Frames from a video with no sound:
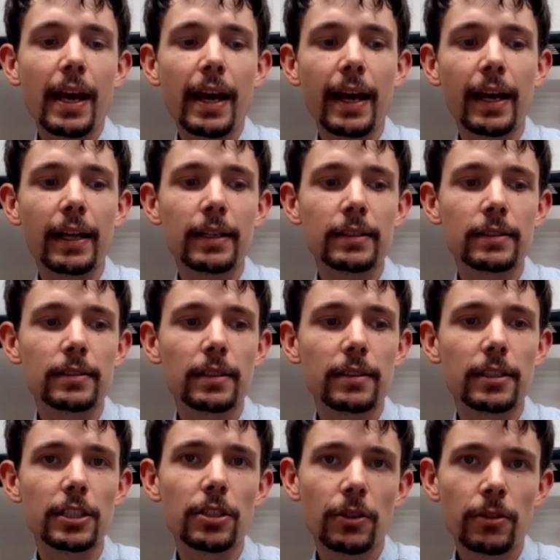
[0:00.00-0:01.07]
and
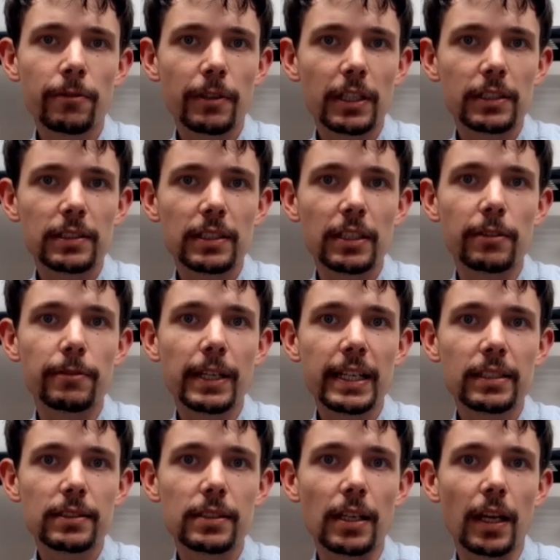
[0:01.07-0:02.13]
the University of
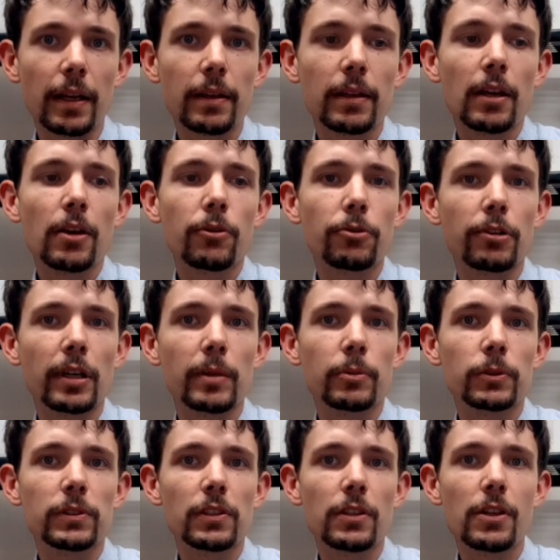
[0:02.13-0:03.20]
Leicester were able
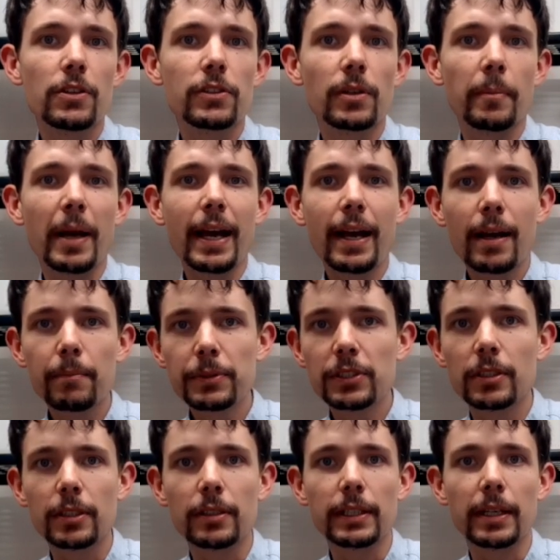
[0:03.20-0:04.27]
to do some
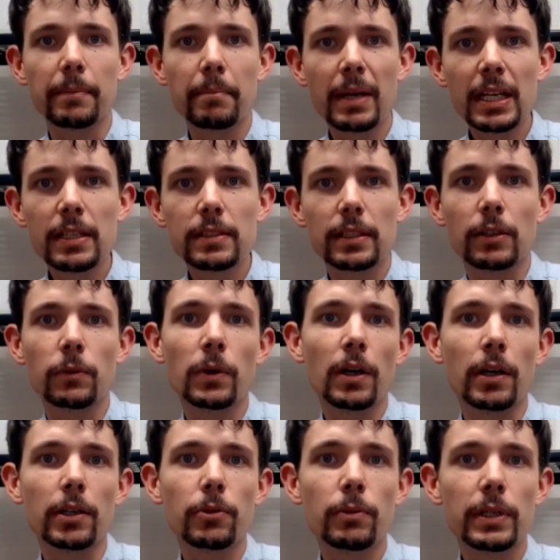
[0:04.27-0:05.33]
absolutely amazing
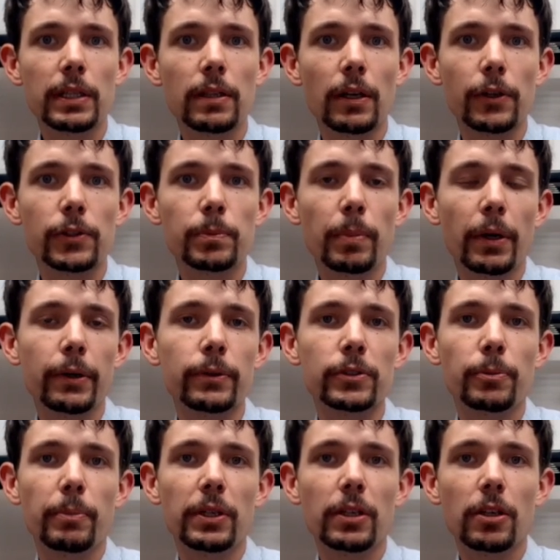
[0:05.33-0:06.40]
work with those
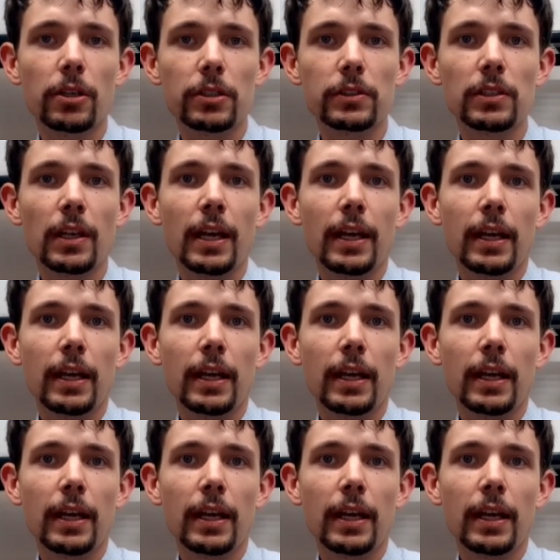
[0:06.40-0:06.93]
bones, because